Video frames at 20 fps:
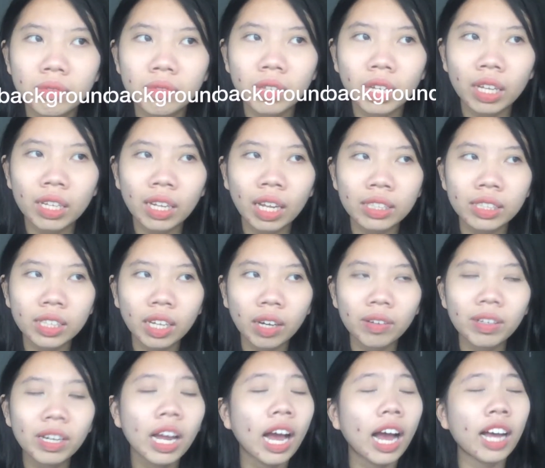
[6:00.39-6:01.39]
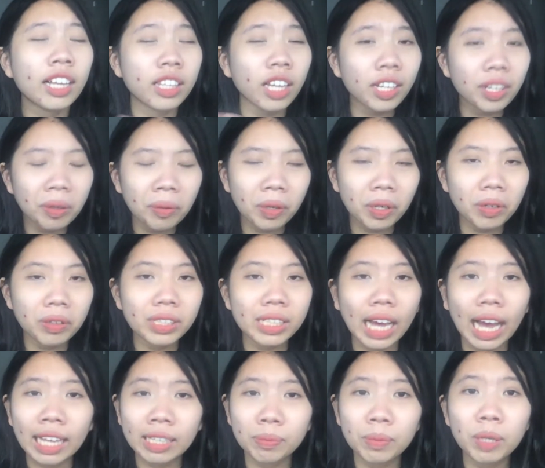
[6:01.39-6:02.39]
Hear that sound? I thought they were going to
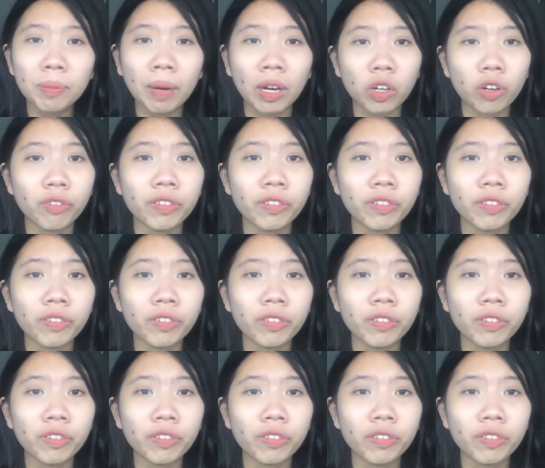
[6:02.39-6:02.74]
ask me about